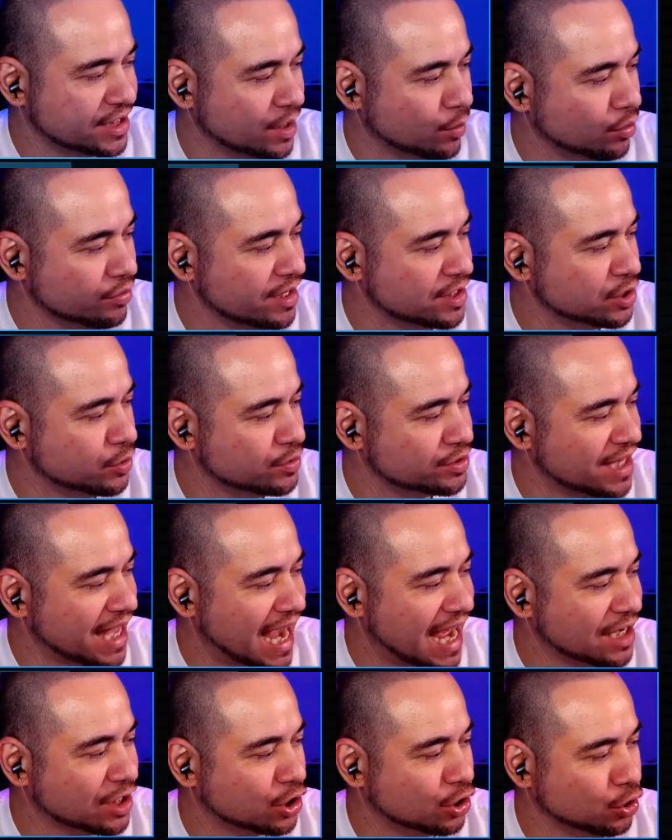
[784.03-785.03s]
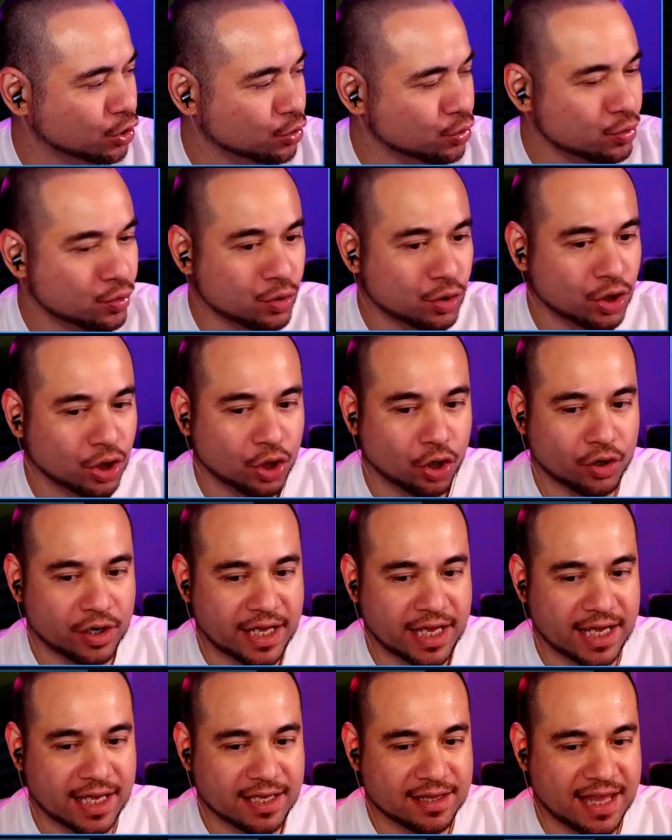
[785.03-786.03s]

What they do is they add glue along here.